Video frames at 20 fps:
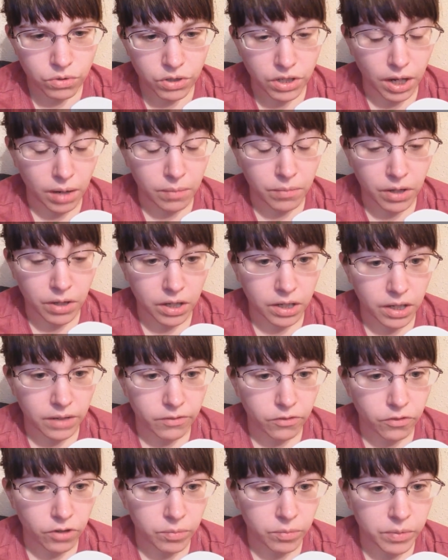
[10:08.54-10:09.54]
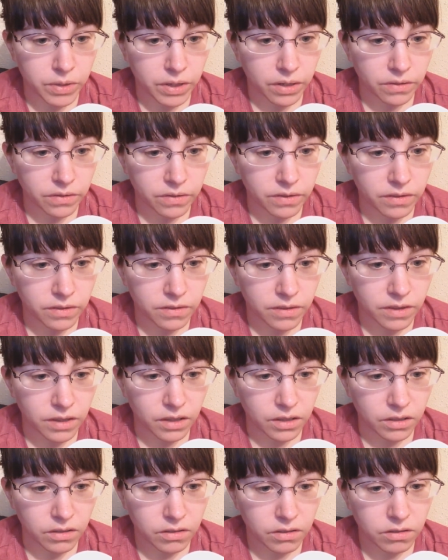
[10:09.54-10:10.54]
Yeah, I'm not going to even try to pronounce these
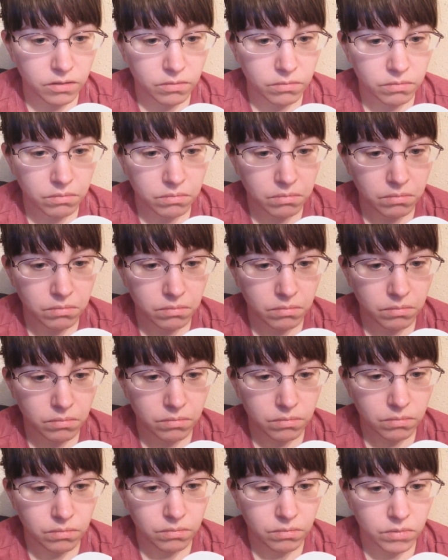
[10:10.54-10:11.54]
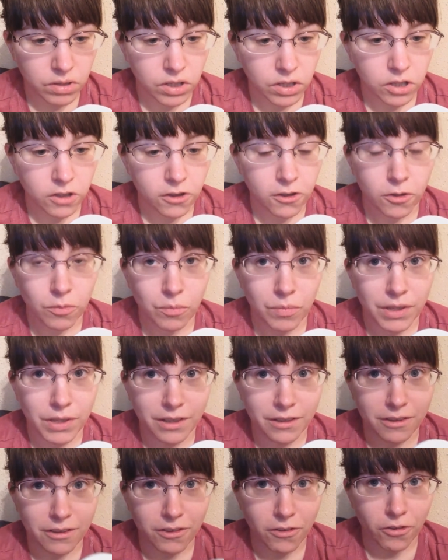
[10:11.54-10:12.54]
things,
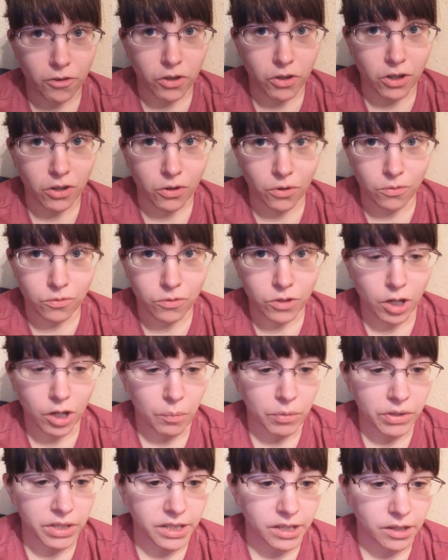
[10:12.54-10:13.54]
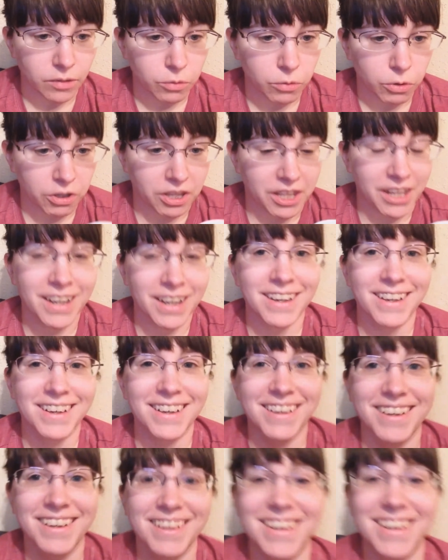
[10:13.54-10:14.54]
because they're long, complicated words.
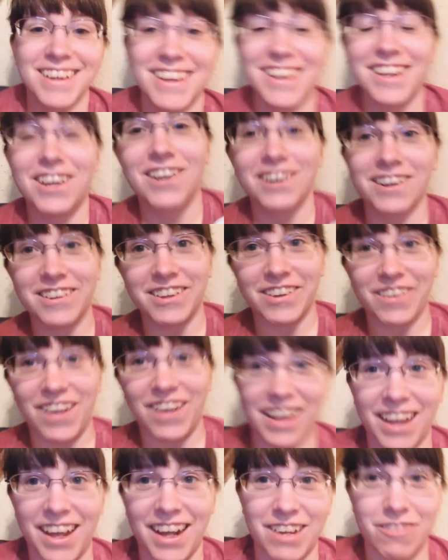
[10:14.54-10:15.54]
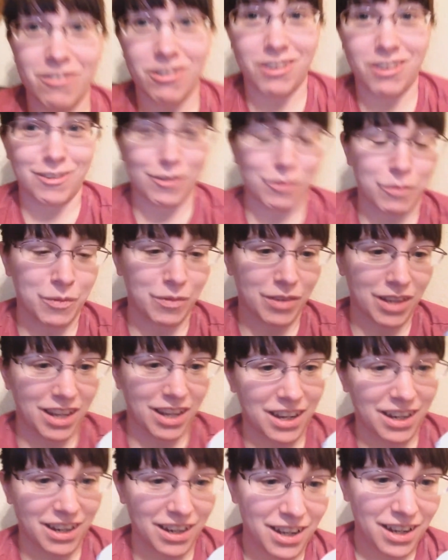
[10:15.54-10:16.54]
And y'all know I can't even
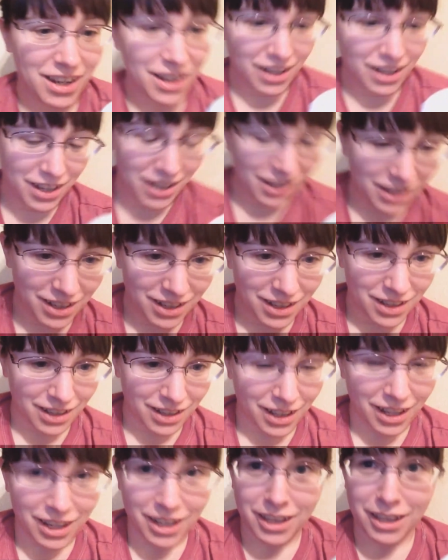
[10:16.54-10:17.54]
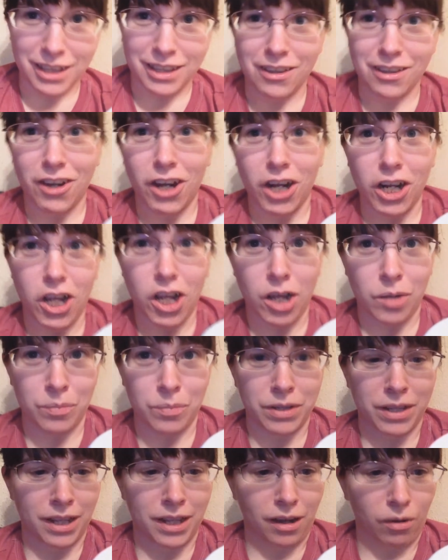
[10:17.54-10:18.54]
say, like, the
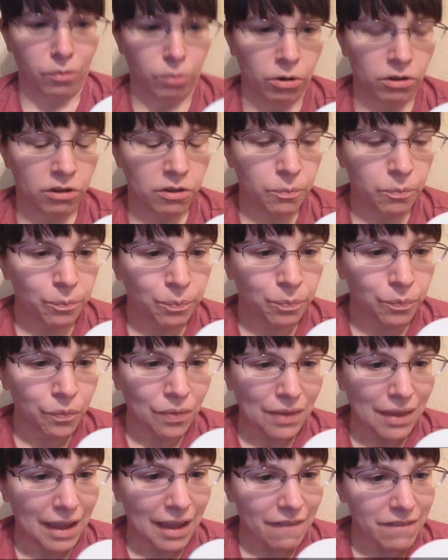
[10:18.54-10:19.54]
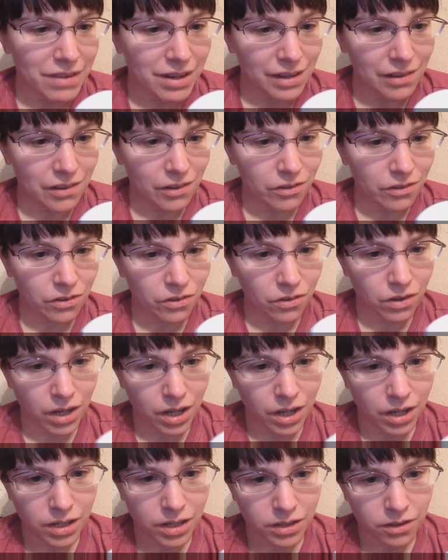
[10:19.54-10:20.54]
non-complicated words. And then it's also
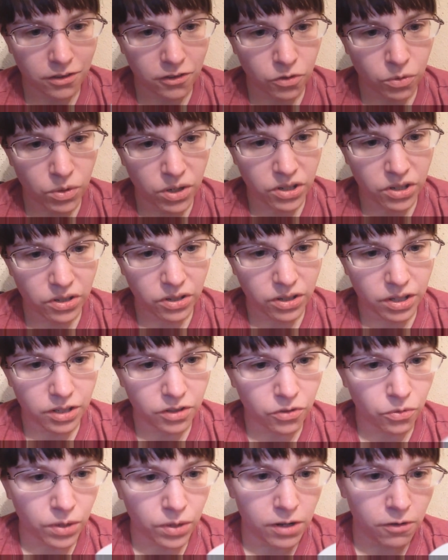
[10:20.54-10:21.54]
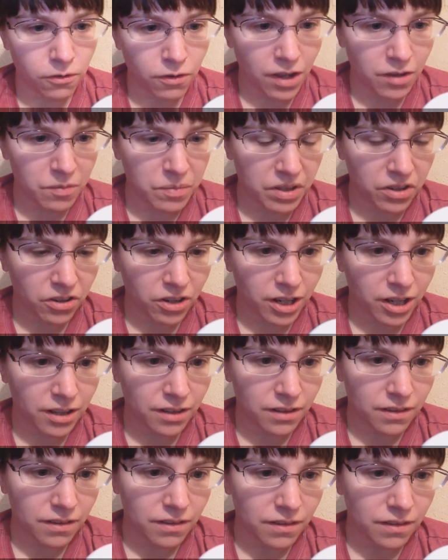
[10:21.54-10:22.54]
got 225
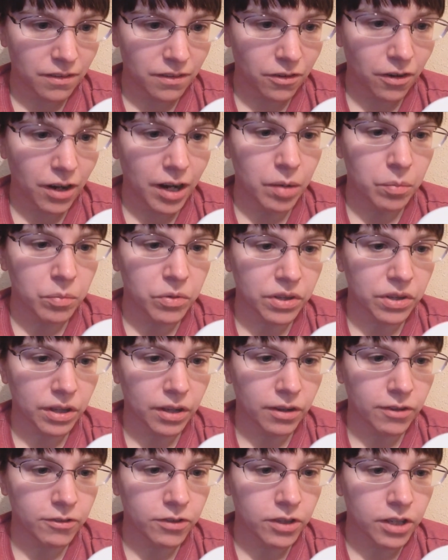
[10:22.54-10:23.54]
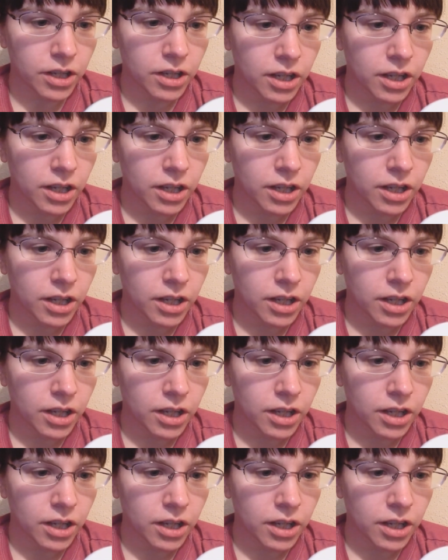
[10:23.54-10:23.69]
milligrams of